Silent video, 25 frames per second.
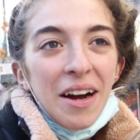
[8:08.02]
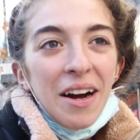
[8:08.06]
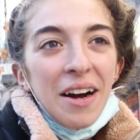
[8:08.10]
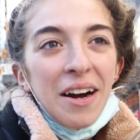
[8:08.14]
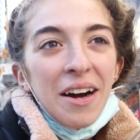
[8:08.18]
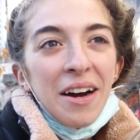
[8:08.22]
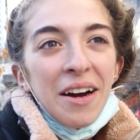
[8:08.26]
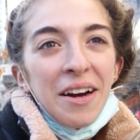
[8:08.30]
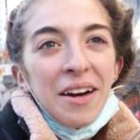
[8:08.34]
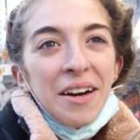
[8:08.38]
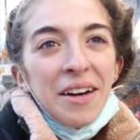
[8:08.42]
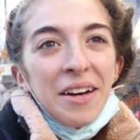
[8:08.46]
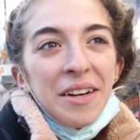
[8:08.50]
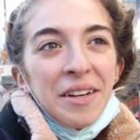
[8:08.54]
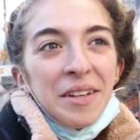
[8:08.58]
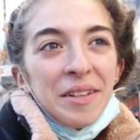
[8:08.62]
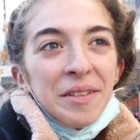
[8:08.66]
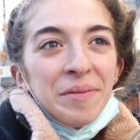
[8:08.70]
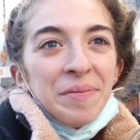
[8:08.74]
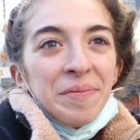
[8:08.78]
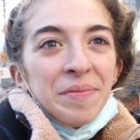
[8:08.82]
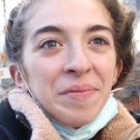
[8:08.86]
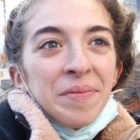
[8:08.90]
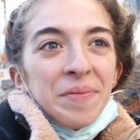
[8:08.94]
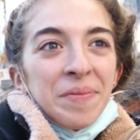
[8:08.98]

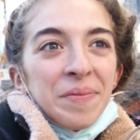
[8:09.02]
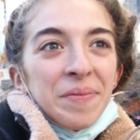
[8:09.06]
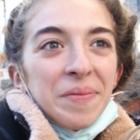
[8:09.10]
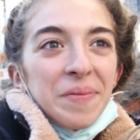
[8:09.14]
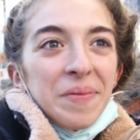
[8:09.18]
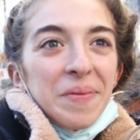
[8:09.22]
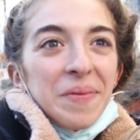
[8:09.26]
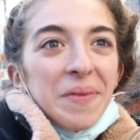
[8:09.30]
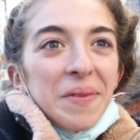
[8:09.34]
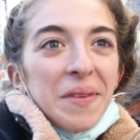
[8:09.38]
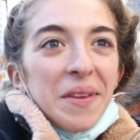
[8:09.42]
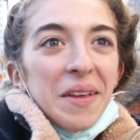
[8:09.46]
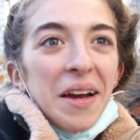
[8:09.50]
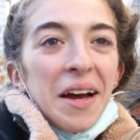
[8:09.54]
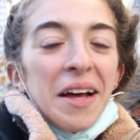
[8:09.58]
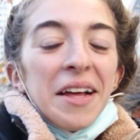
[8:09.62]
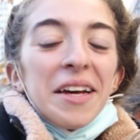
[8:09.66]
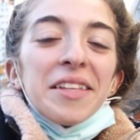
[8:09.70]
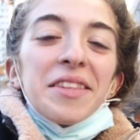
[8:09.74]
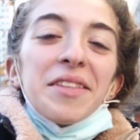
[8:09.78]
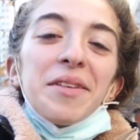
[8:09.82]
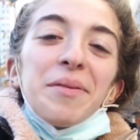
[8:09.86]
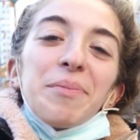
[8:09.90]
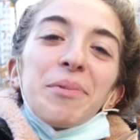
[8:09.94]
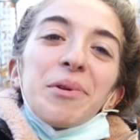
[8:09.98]
I
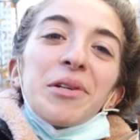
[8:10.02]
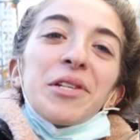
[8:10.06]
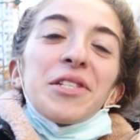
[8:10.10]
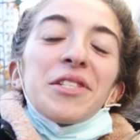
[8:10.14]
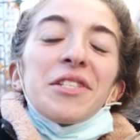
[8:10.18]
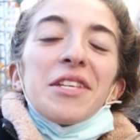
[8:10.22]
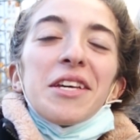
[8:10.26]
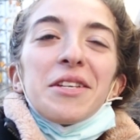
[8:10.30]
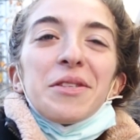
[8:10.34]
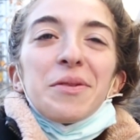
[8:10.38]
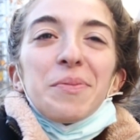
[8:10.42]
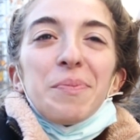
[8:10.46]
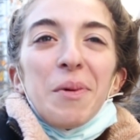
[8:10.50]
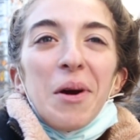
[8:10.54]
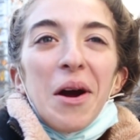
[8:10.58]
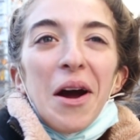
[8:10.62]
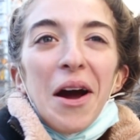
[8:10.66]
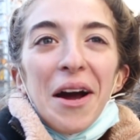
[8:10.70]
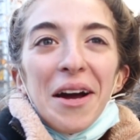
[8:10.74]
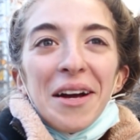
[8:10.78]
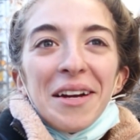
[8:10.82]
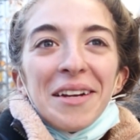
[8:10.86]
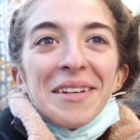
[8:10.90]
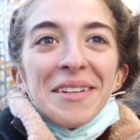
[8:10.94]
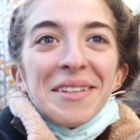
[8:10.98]
like The Princess
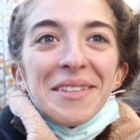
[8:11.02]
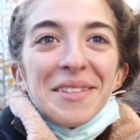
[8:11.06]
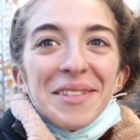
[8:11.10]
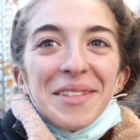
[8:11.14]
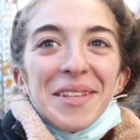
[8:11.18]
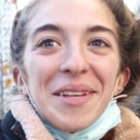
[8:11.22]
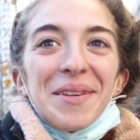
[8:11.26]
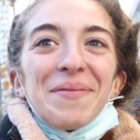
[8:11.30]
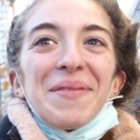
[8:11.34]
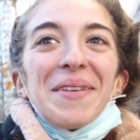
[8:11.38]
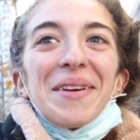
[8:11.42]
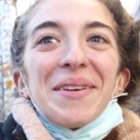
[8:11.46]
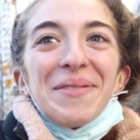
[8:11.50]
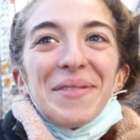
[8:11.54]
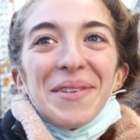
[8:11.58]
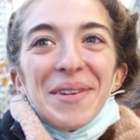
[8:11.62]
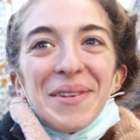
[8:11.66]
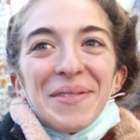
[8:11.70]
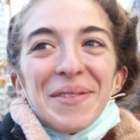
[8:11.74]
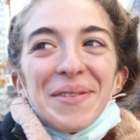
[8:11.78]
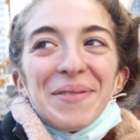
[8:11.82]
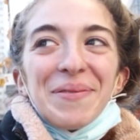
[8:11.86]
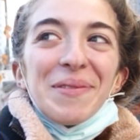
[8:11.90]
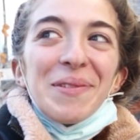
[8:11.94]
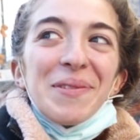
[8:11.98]
Bride, it's like my
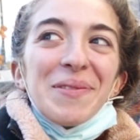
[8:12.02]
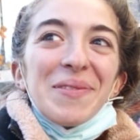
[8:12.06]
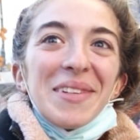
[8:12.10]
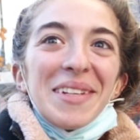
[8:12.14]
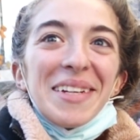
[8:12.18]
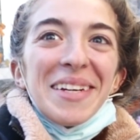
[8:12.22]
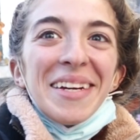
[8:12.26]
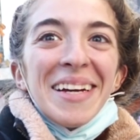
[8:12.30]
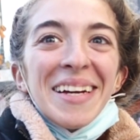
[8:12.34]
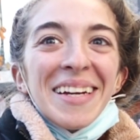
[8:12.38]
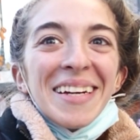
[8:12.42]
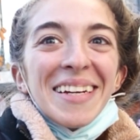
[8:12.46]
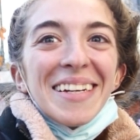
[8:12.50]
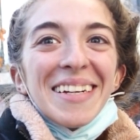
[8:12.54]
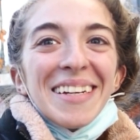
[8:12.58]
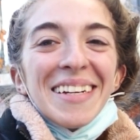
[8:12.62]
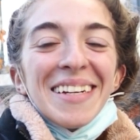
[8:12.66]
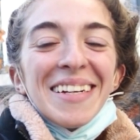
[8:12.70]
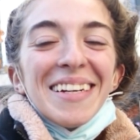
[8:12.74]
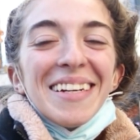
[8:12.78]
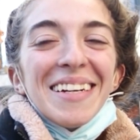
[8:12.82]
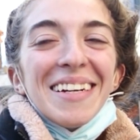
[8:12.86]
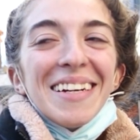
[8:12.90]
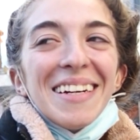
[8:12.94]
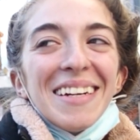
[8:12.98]
favorite
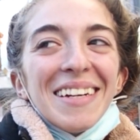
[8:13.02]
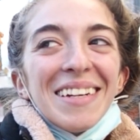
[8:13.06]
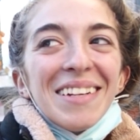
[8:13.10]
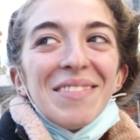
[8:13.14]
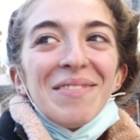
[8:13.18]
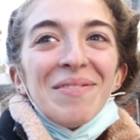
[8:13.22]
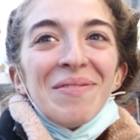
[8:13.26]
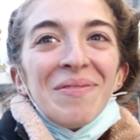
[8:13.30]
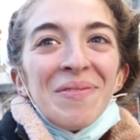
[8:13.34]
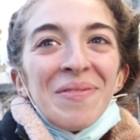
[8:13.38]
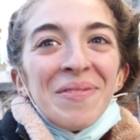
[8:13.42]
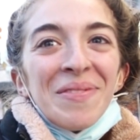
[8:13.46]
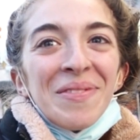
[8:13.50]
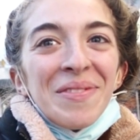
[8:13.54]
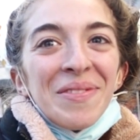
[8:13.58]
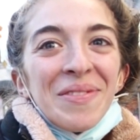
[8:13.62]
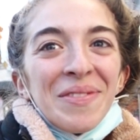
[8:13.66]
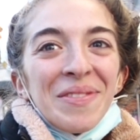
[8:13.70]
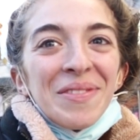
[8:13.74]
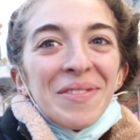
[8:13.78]
movie.